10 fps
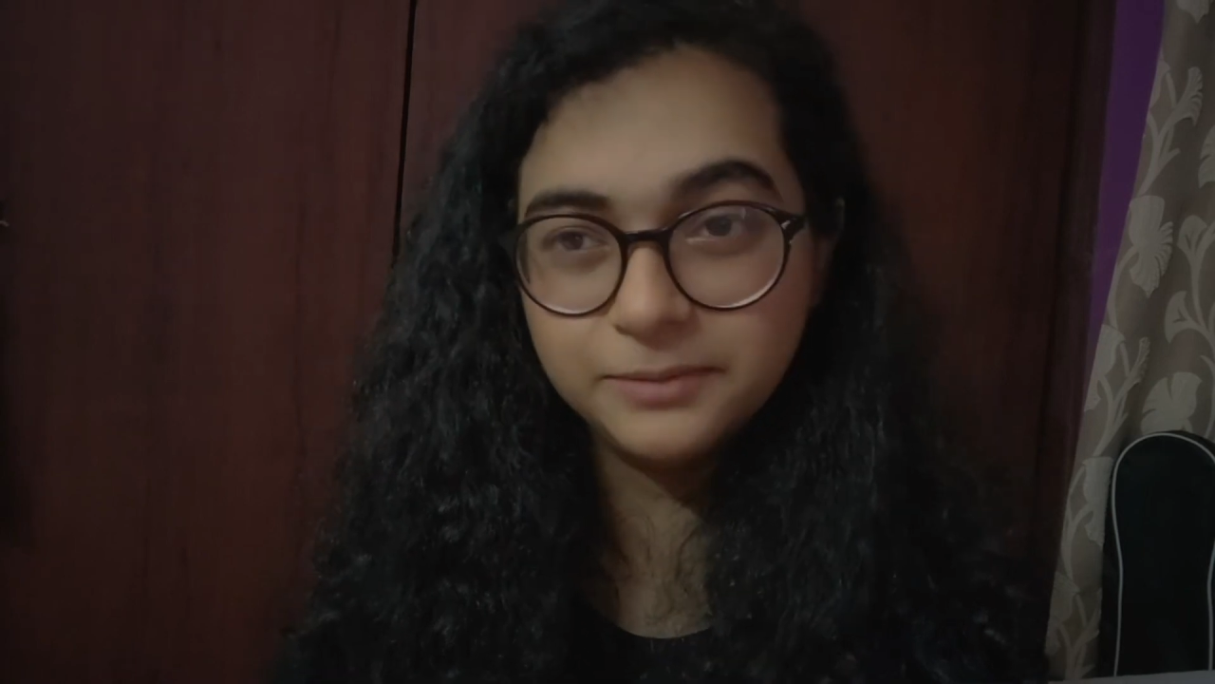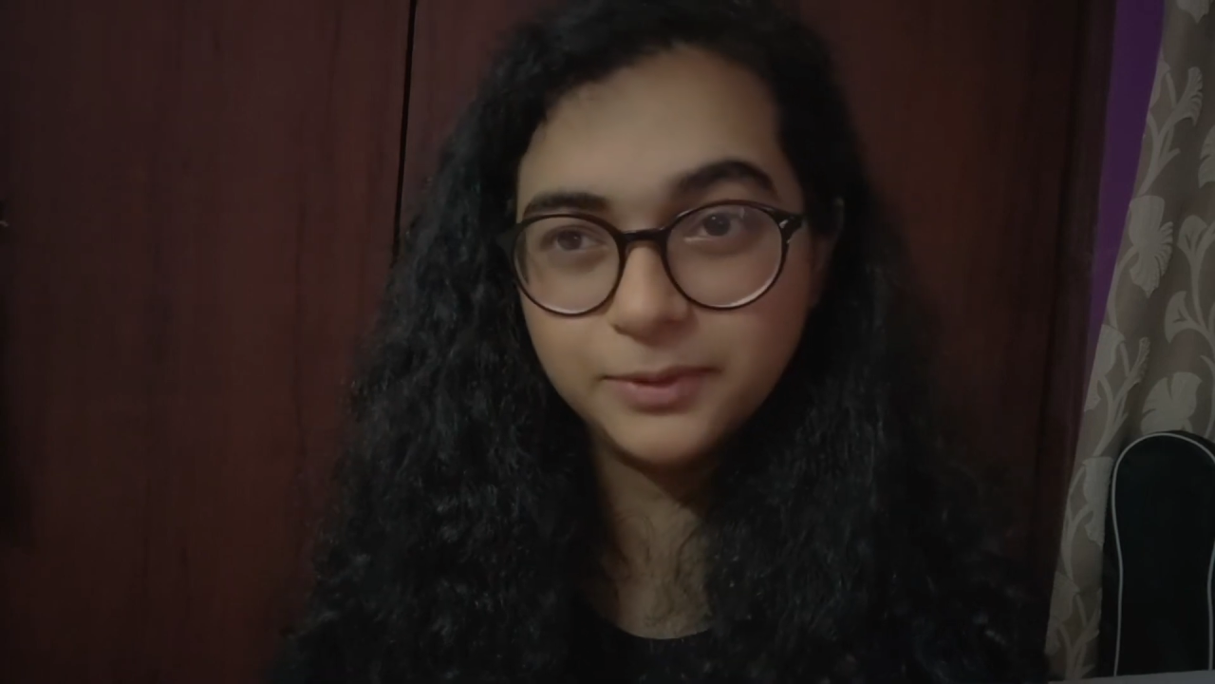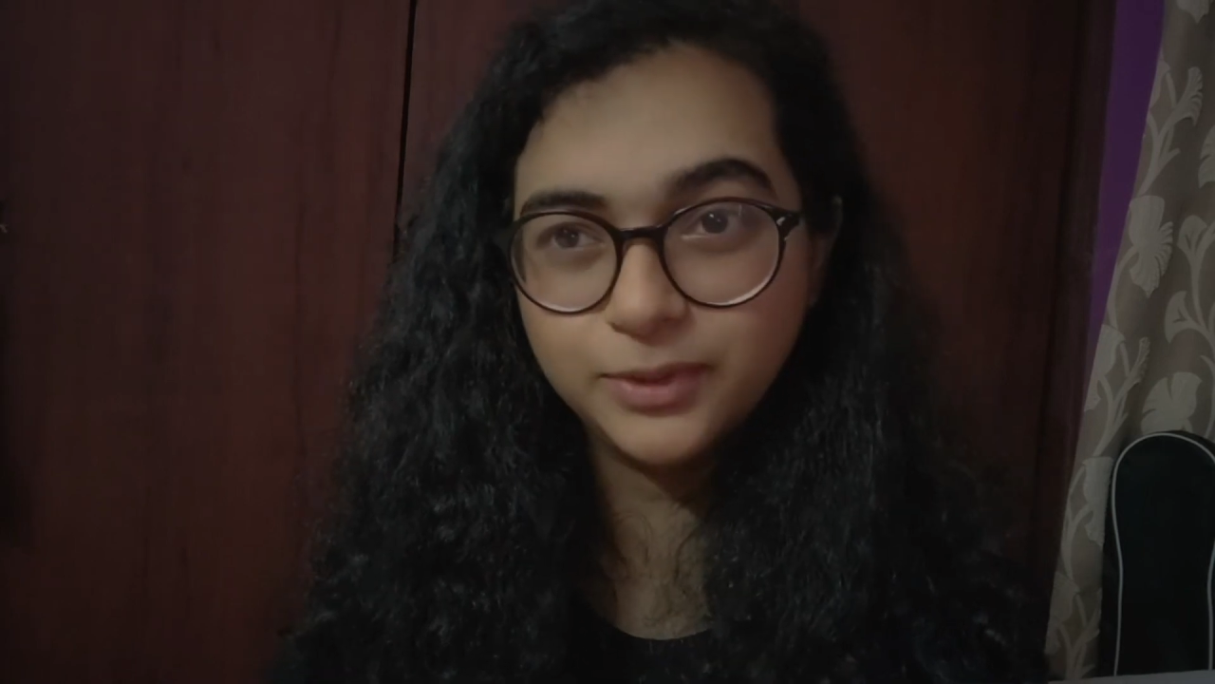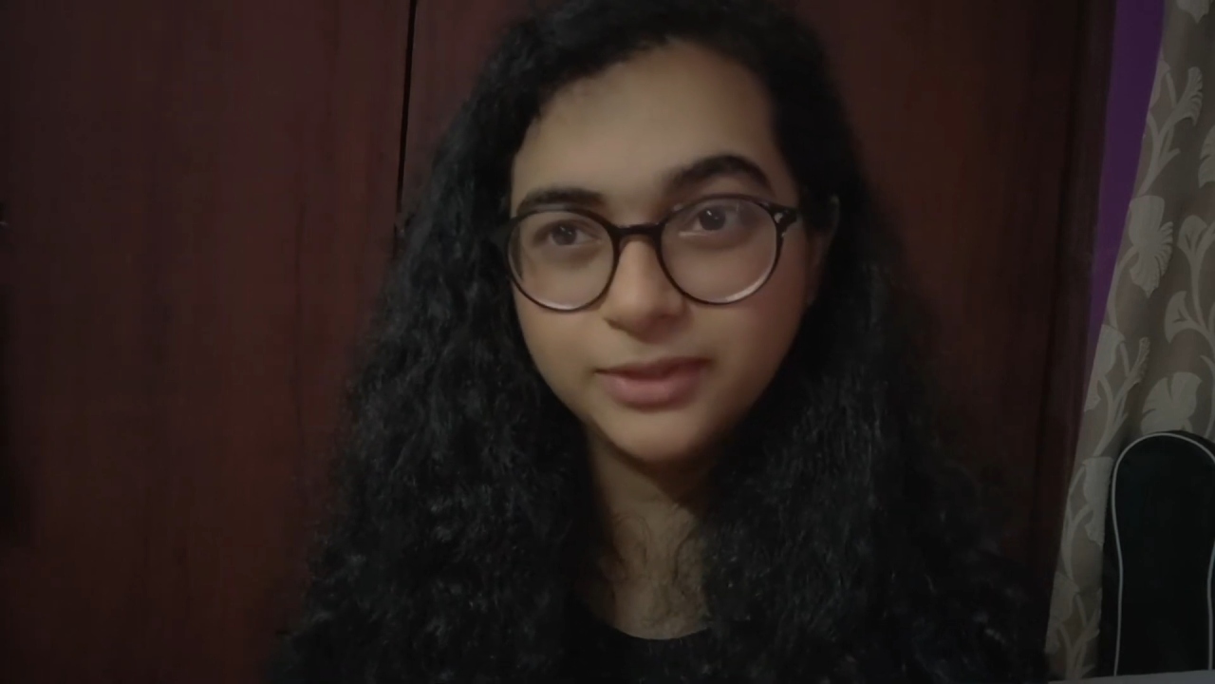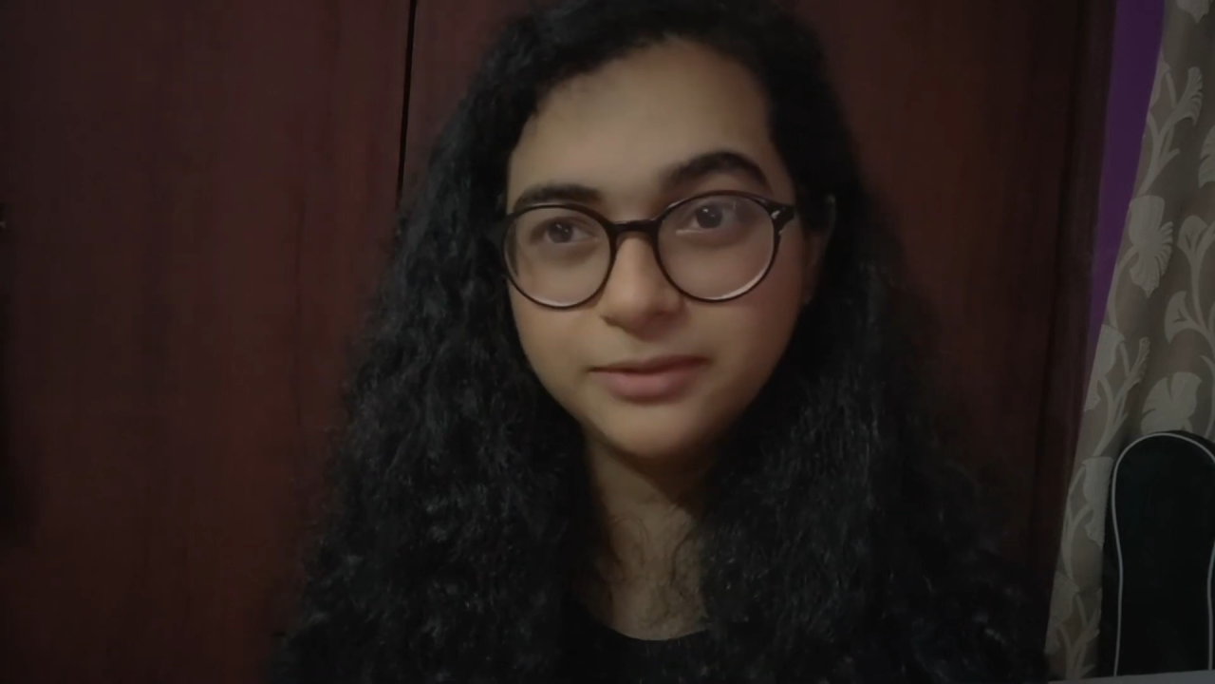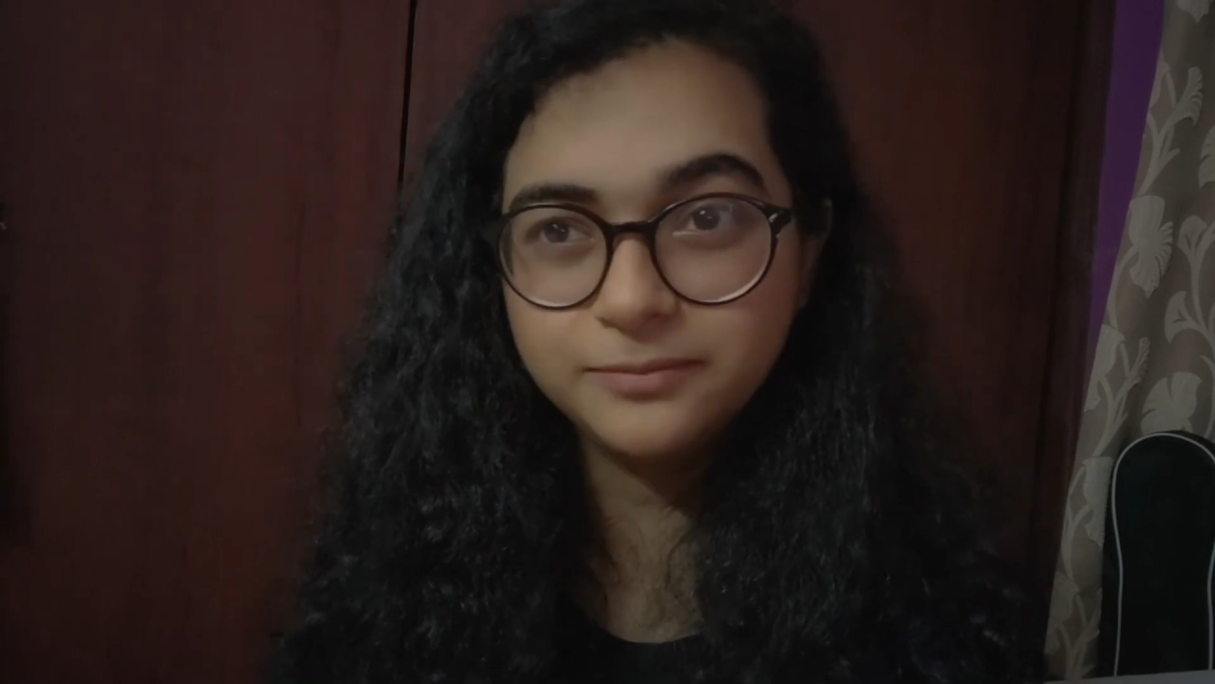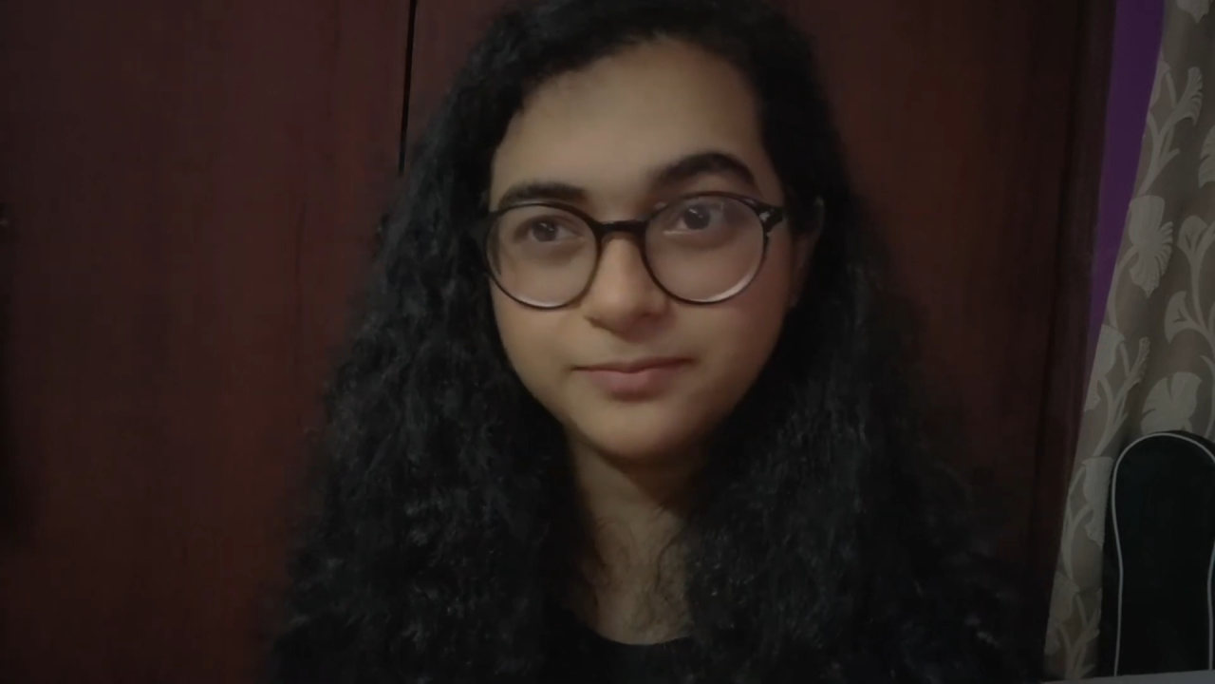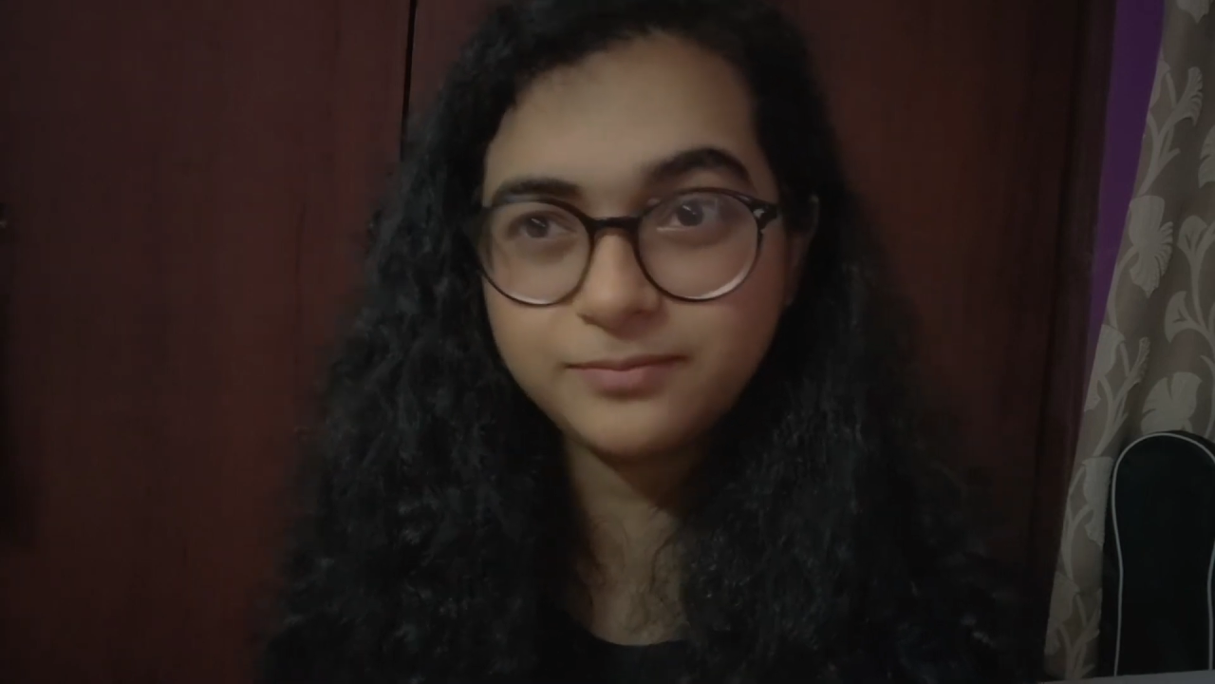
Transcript: about it.